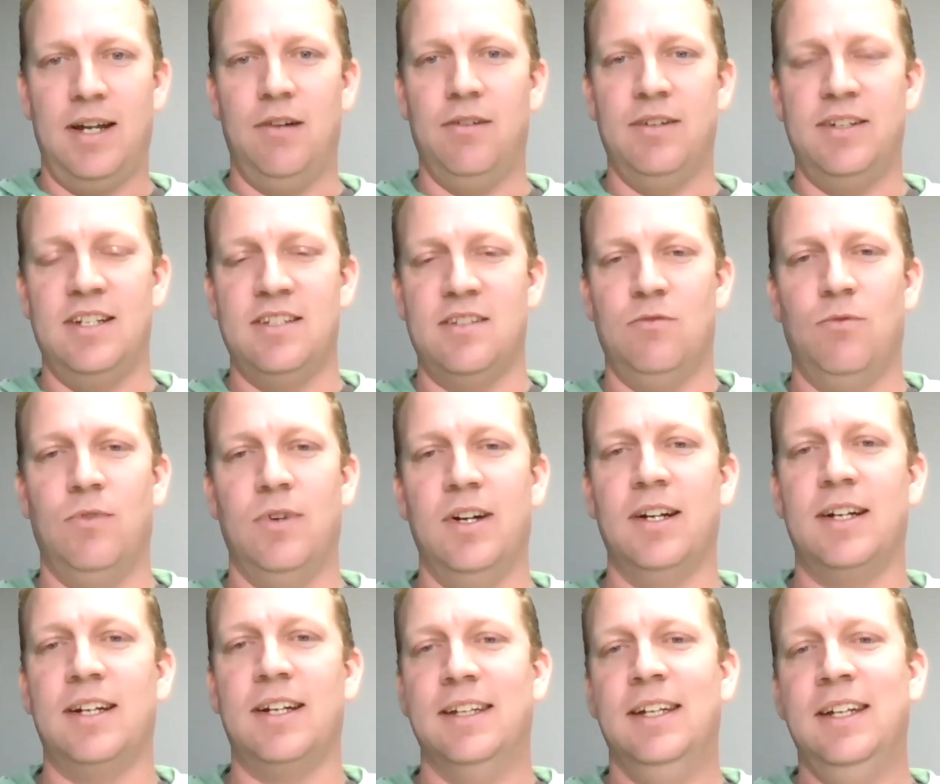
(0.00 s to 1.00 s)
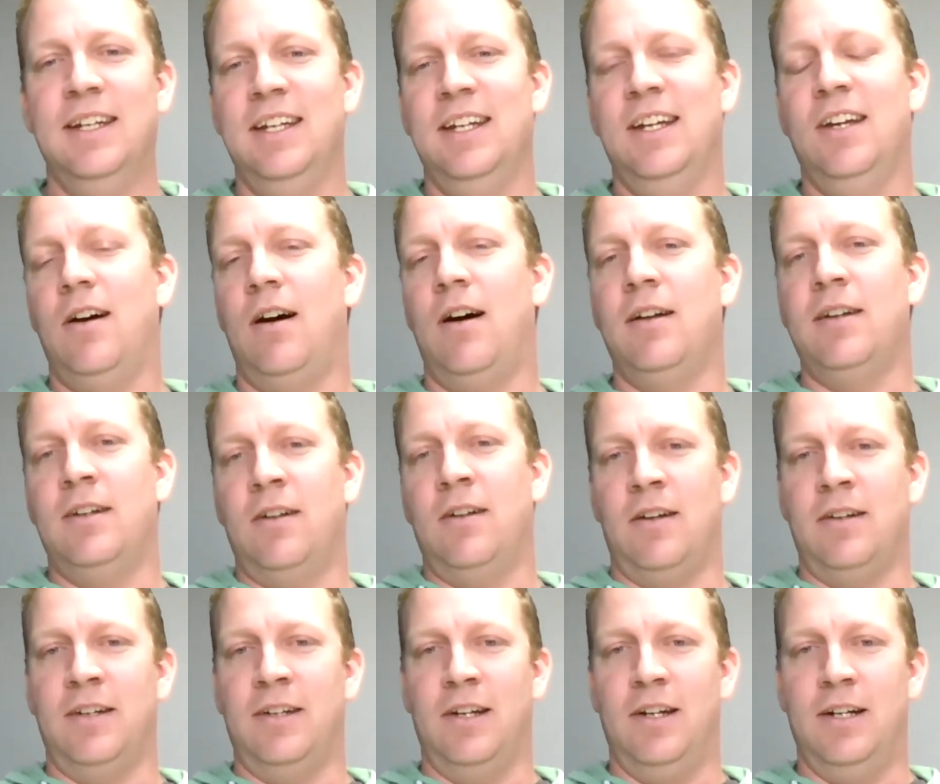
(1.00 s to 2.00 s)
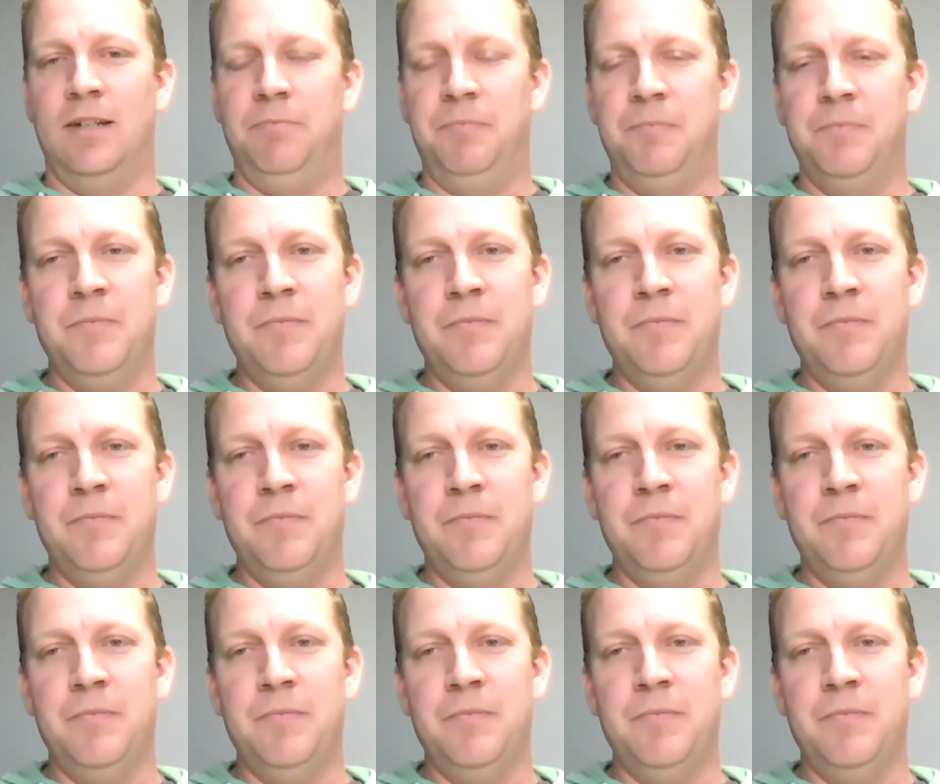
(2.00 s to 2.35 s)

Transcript: how it doesn't work, and on and on and on.